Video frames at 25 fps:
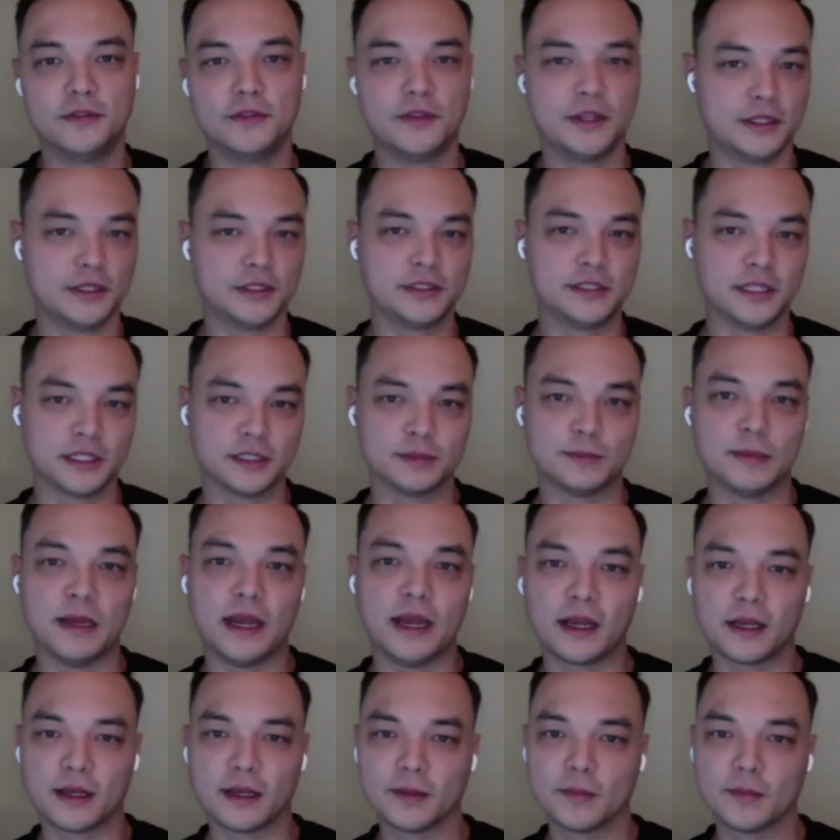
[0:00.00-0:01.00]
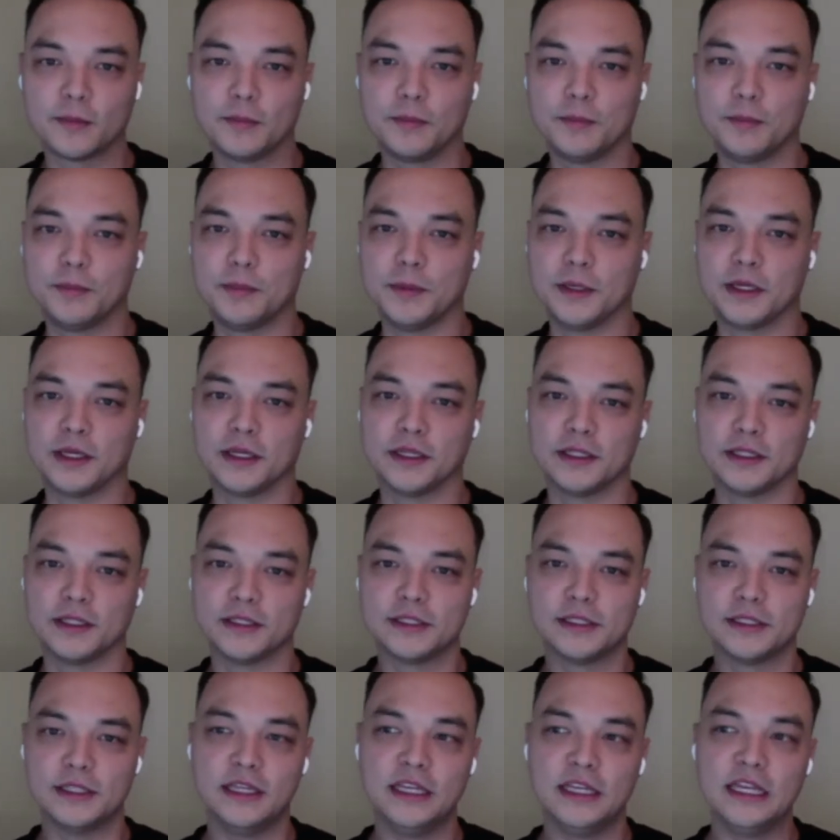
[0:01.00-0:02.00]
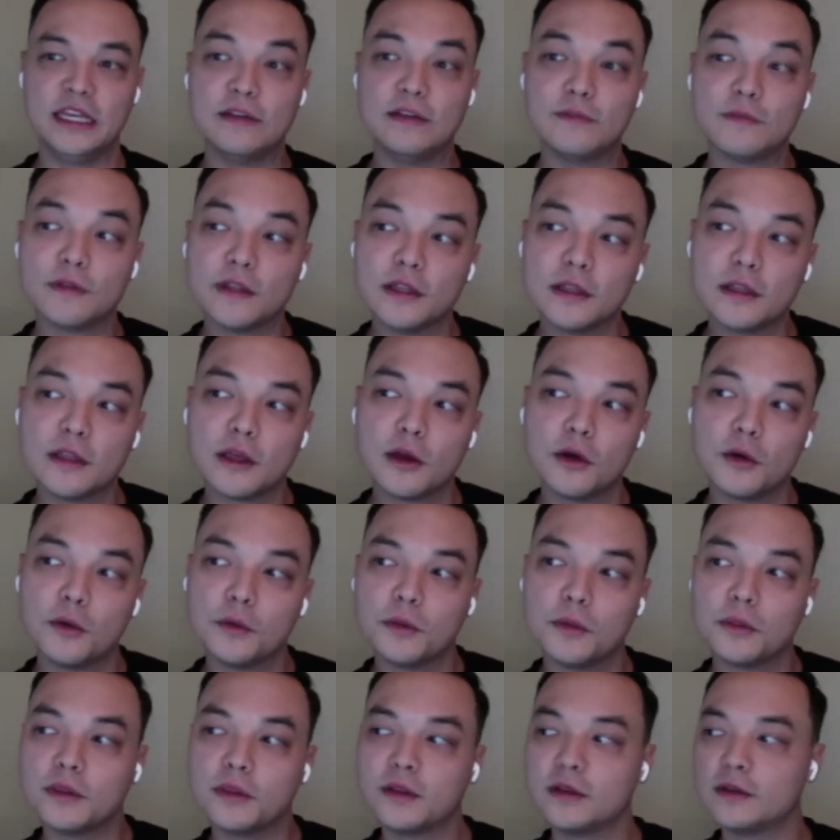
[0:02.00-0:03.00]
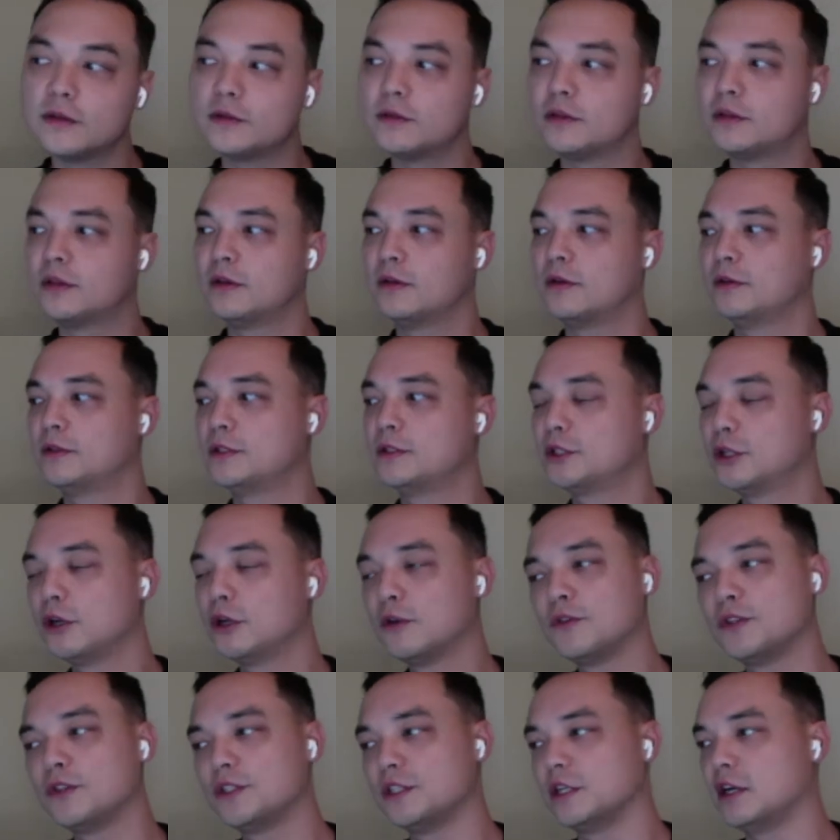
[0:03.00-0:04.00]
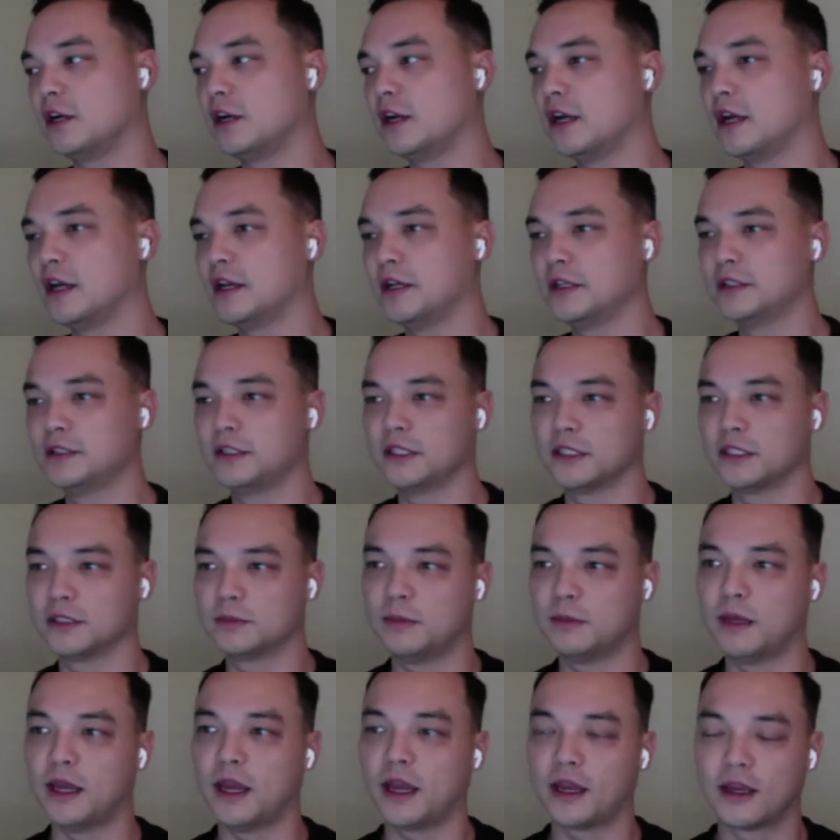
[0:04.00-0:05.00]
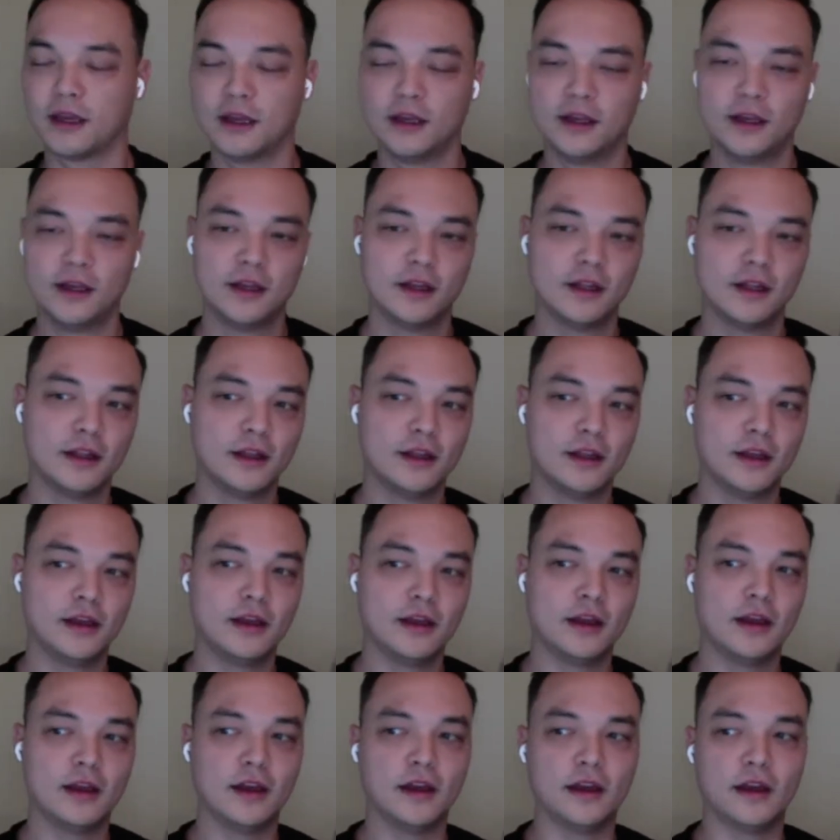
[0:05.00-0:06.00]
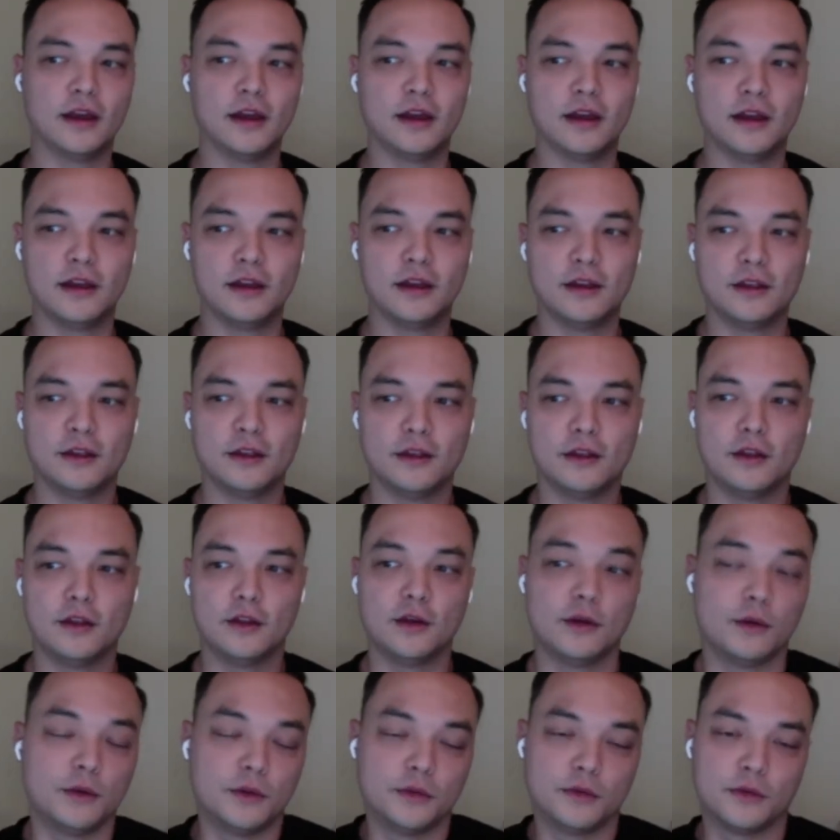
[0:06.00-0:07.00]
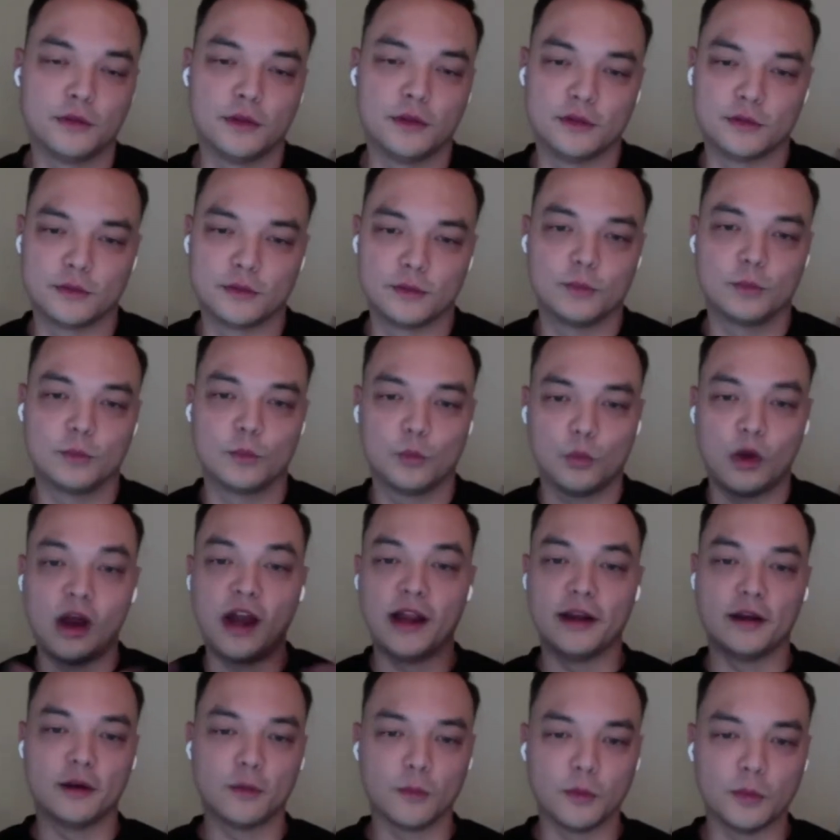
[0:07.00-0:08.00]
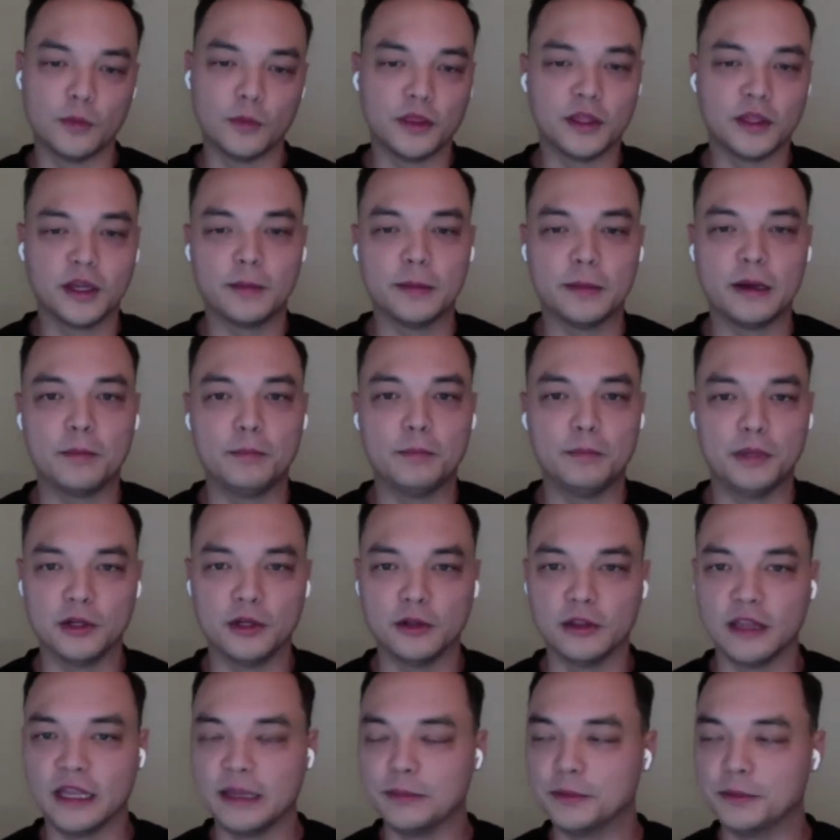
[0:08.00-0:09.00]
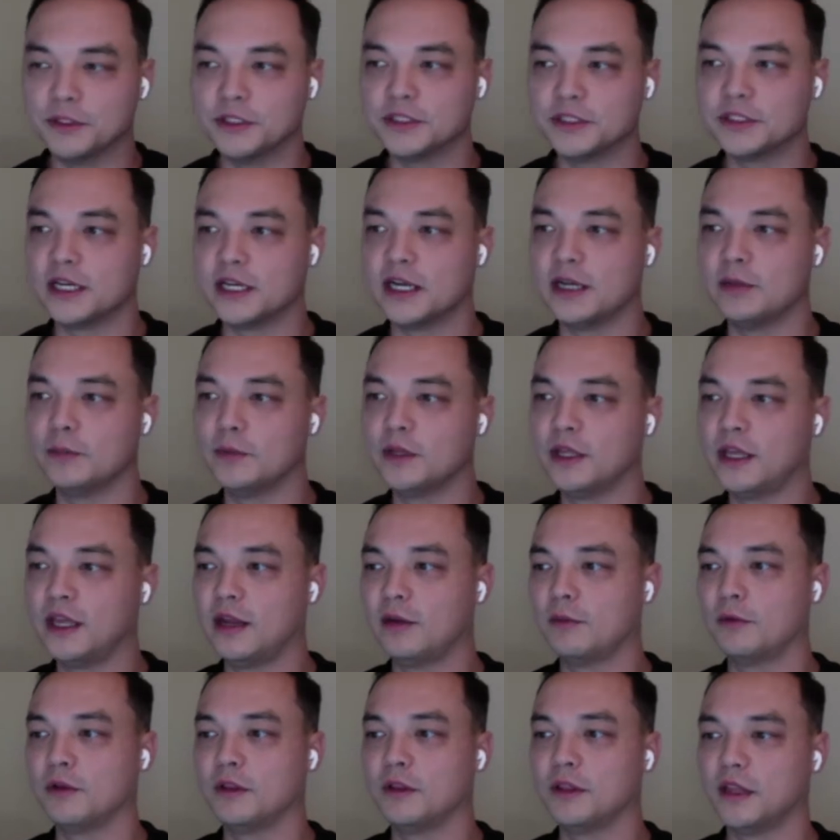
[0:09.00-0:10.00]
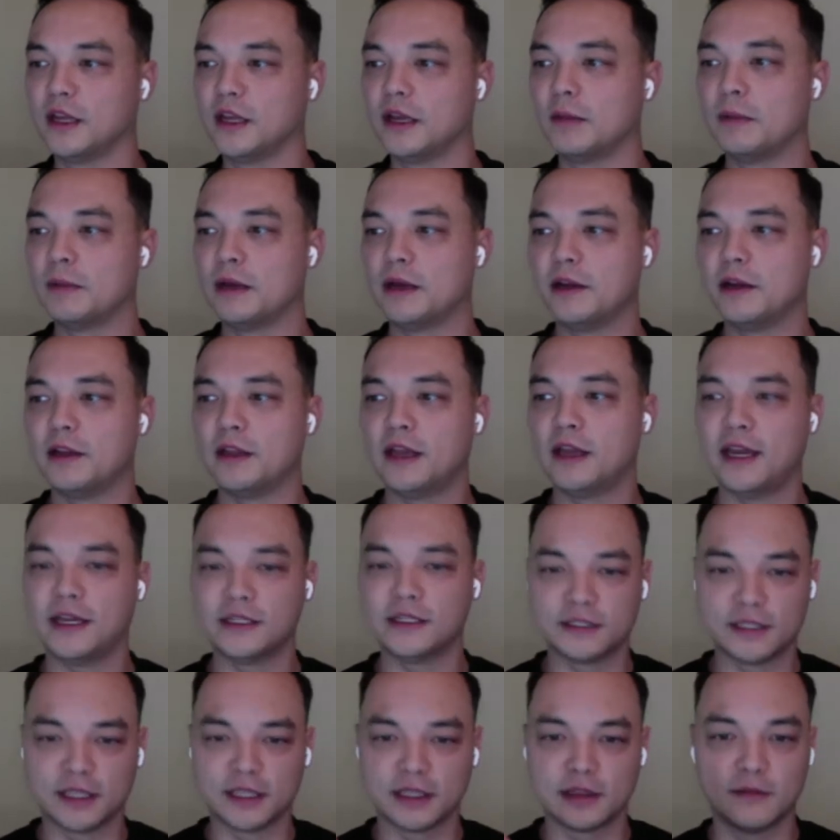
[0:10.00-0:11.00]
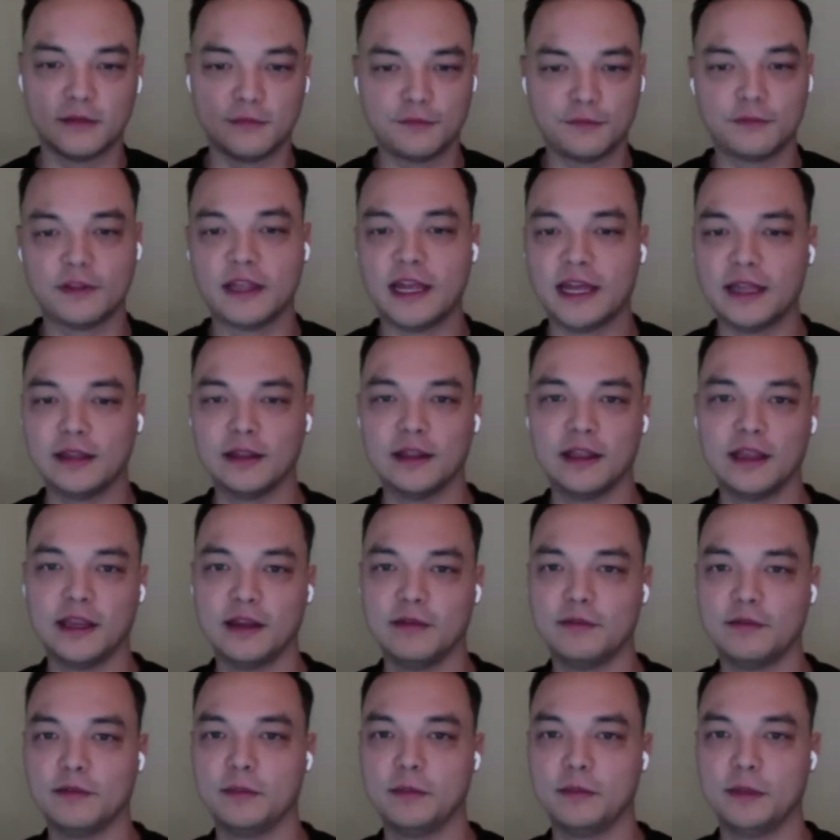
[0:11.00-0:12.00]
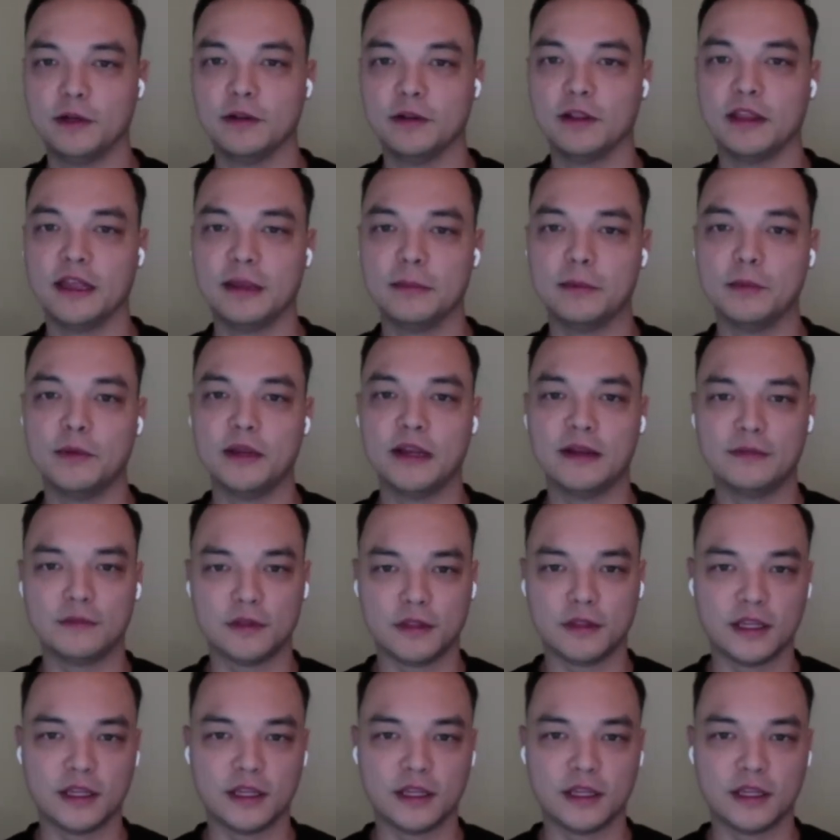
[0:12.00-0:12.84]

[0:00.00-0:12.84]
than a six pack, because even though the surface area on a six pack uh, is wider. When we think about beer label design, we can't really think about it as like the flat lay of a beer label. We have to